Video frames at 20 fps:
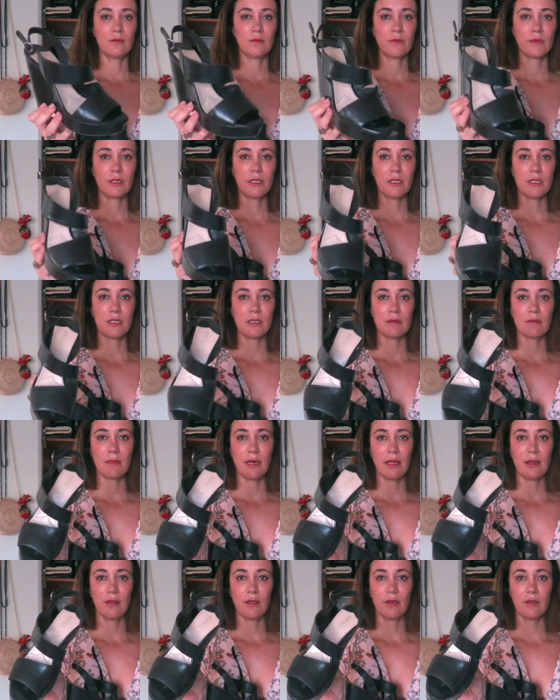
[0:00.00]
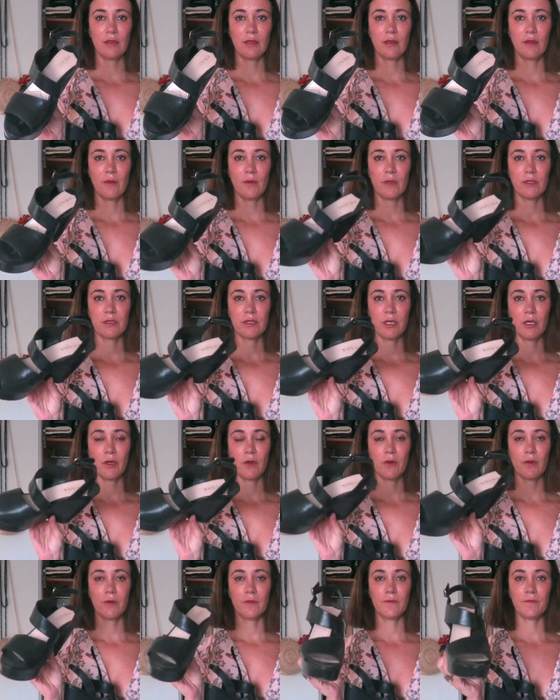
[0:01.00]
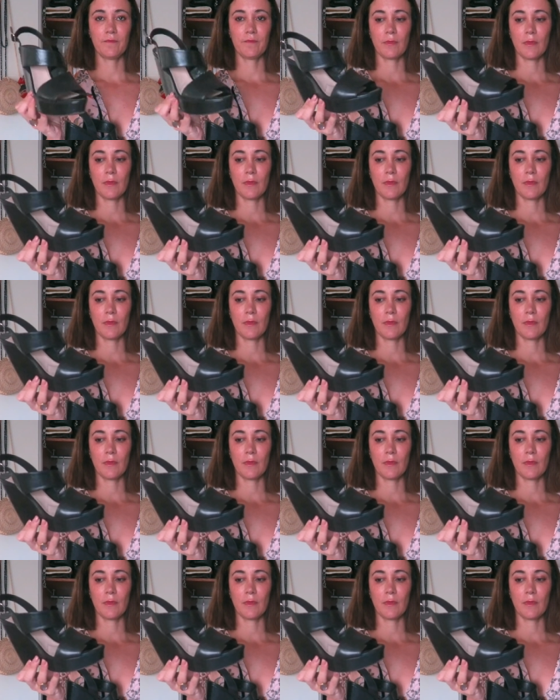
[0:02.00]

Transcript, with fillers: which I thought that was cute.